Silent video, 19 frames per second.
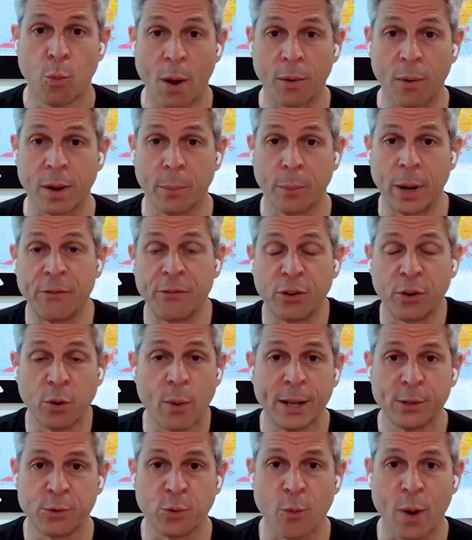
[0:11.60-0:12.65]
Welcome,
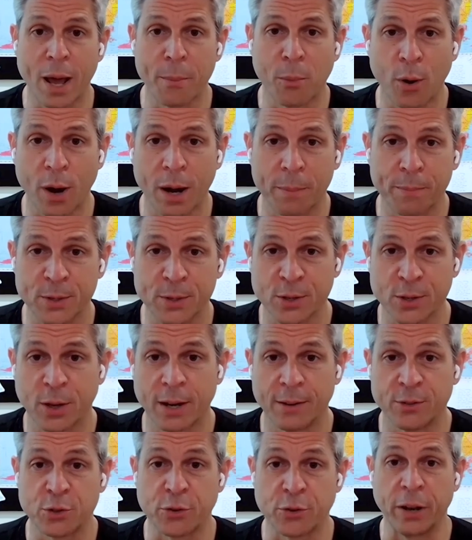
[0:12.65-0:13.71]
everyone, to one more episode
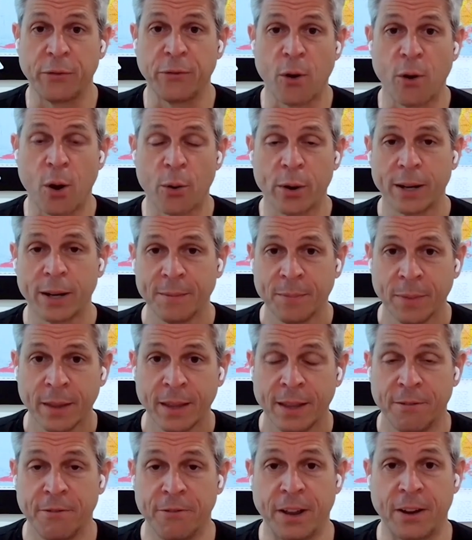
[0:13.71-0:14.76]
of Straightforward.
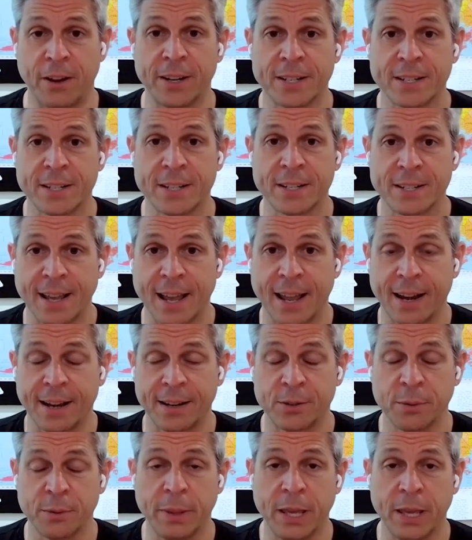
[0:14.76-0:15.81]
Very
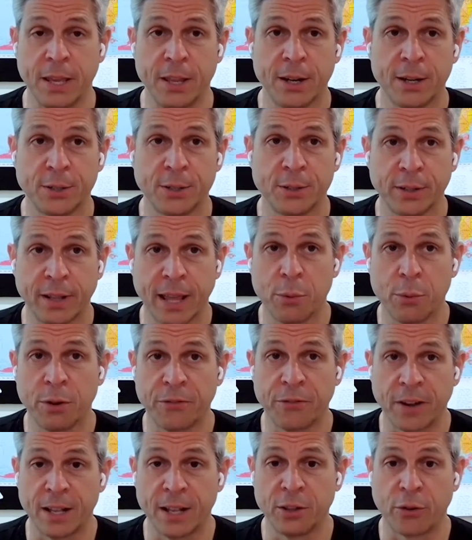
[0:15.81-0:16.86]
excited to be here today
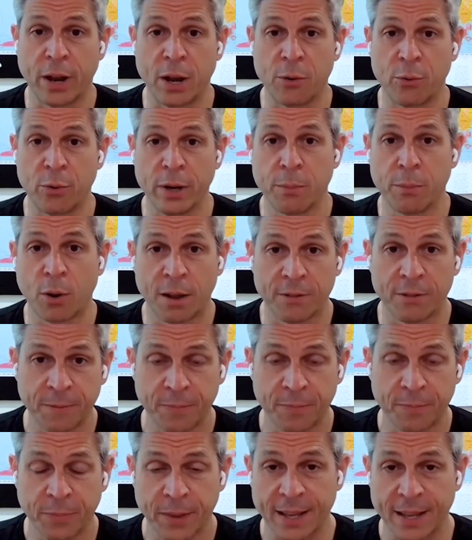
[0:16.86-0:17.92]
with Andre Rebrov,
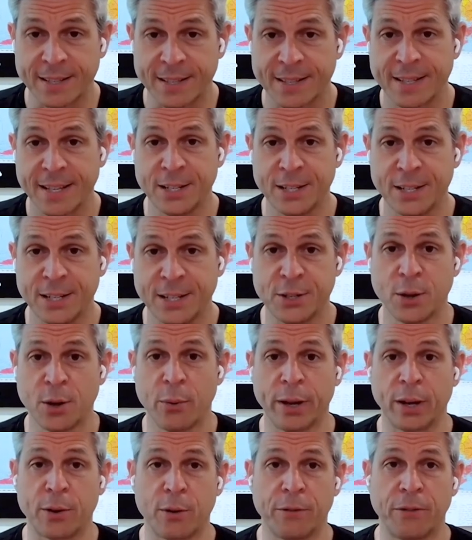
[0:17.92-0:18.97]
uh, CTO and
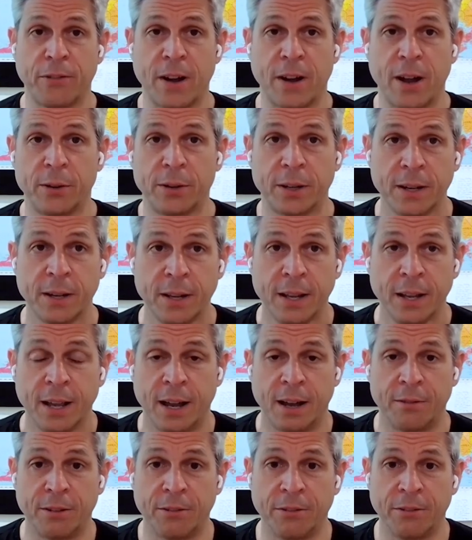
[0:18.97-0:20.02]
co founder
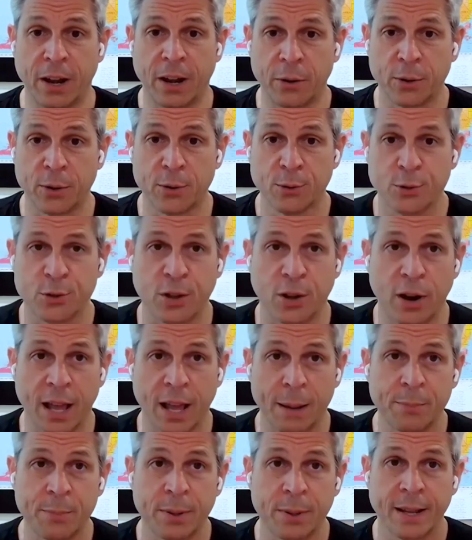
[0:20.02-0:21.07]
of a very cool
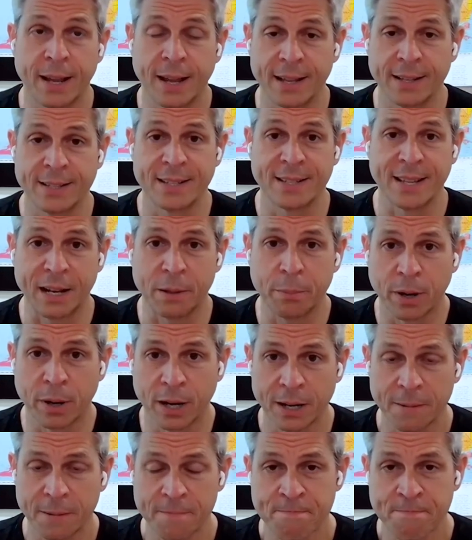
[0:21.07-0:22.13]
startup, uh,
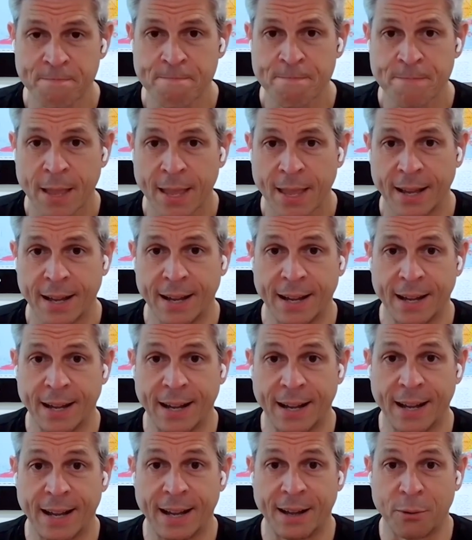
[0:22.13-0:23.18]
Scentbird.
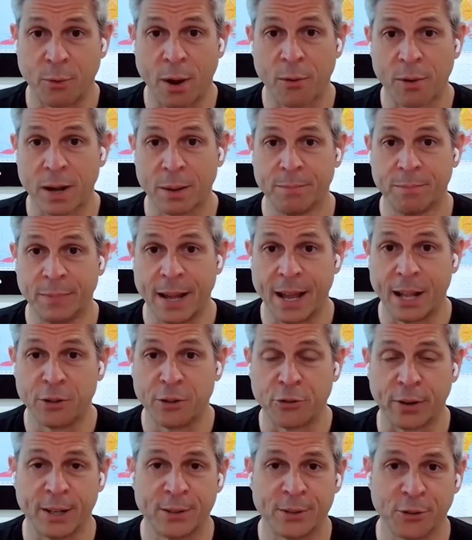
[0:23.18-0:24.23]
Uh, welcome,
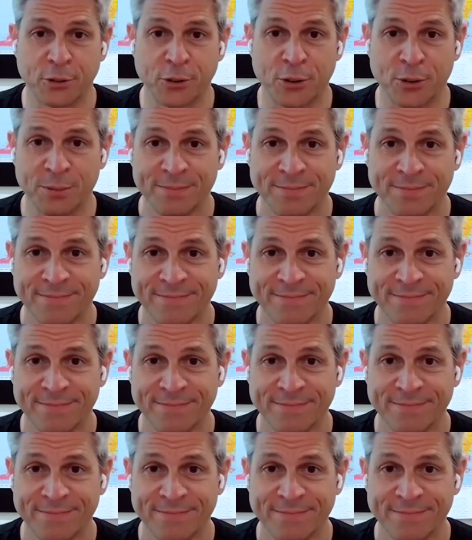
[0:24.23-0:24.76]
Andre, to the show.